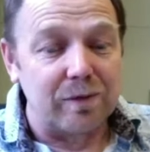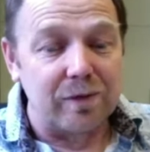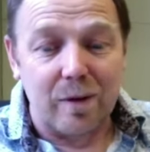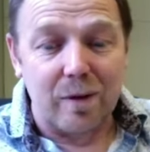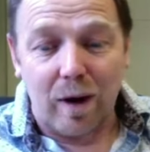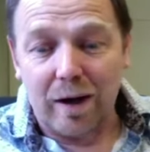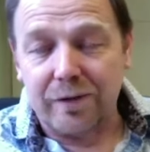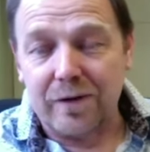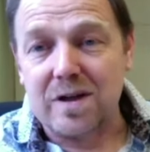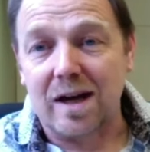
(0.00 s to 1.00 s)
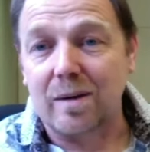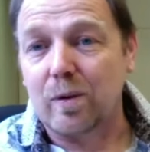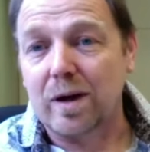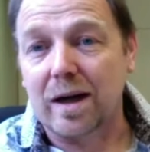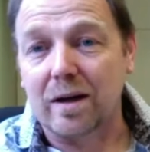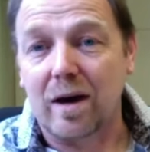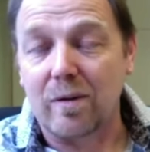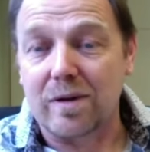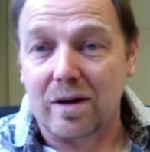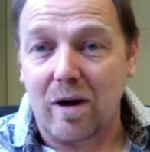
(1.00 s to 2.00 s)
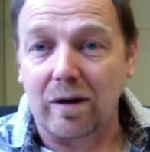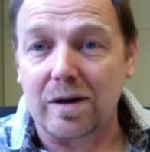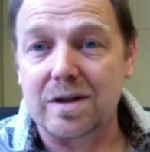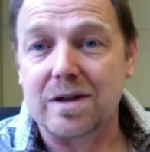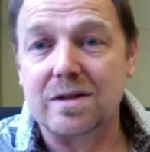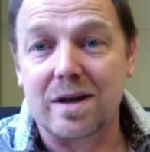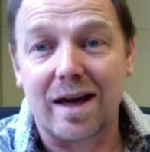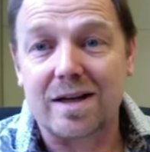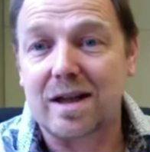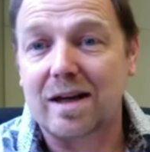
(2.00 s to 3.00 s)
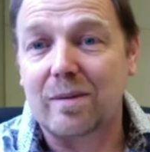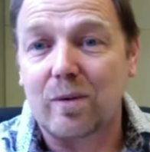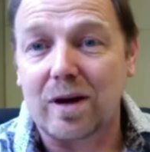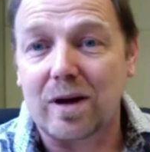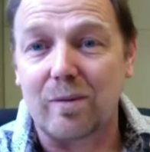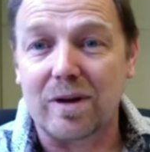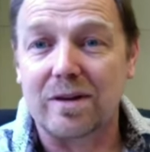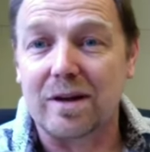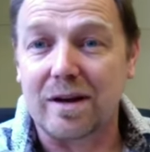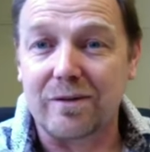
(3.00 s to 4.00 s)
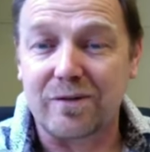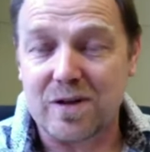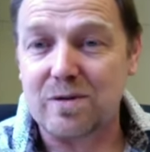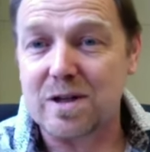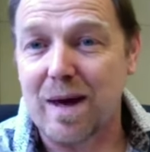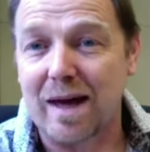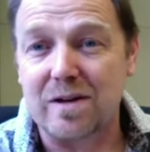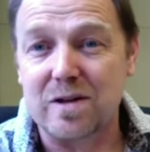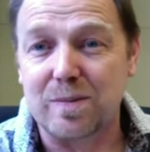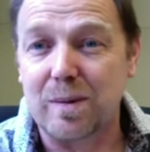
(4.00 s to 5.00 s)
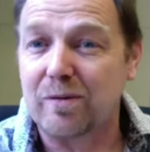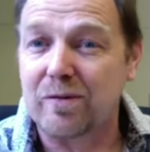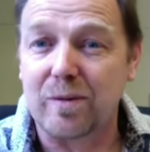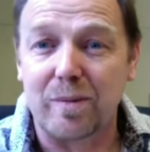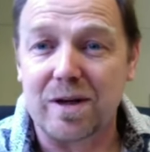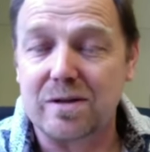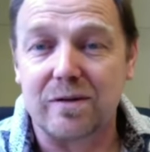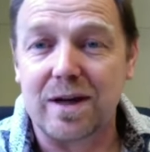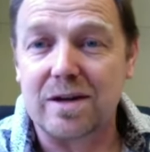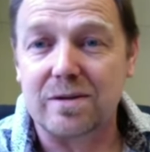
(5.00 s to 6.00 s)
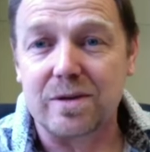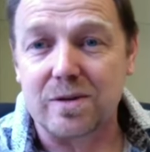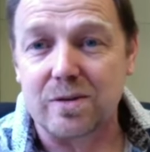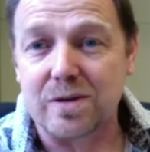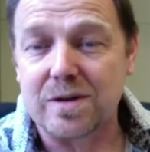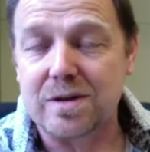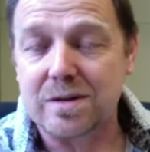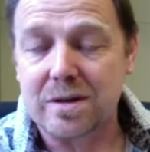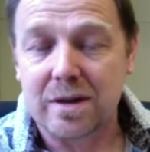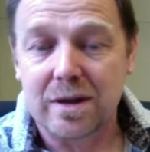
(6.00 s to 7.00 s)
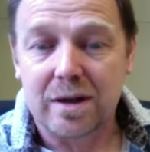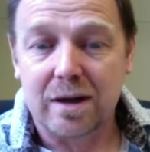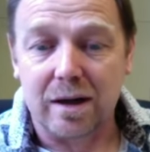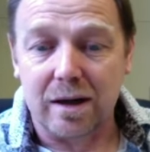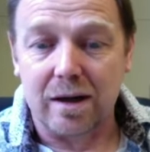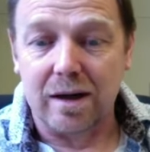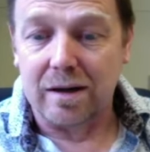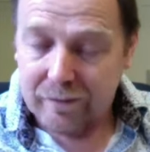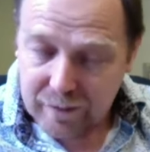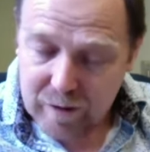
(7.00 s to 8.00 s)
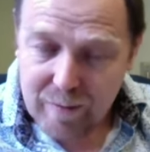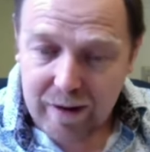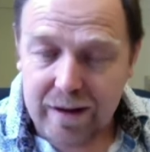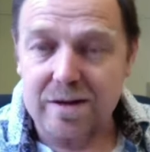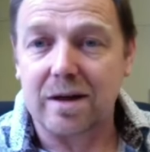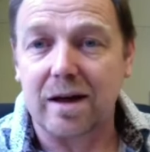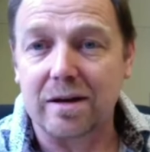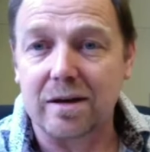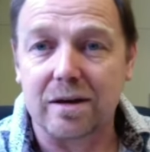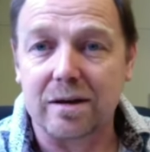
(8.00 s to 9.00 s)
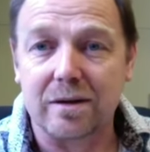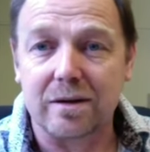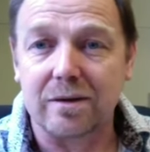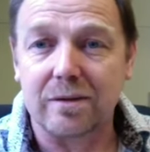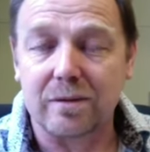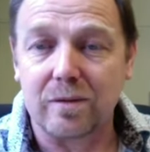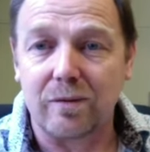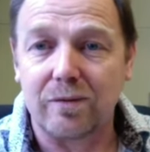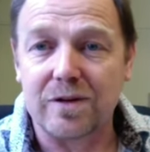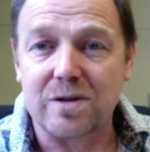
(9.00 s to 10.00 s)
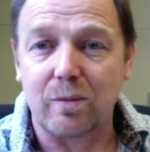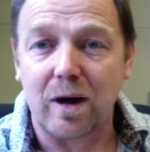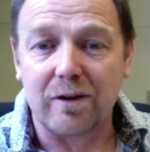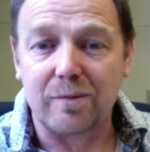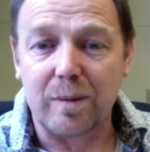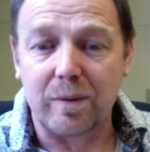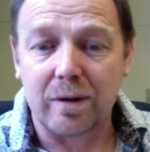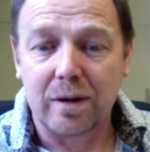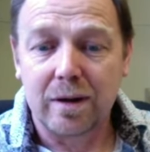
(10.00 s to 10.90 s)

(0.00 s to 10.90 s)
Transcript: For the wild fish, I end up working a lot with ecologists. I actually end up working with uh, fisheries managers, people from the Ministry of Natural Resources, uh, and from the American side, the, the, the fish and wildlife people.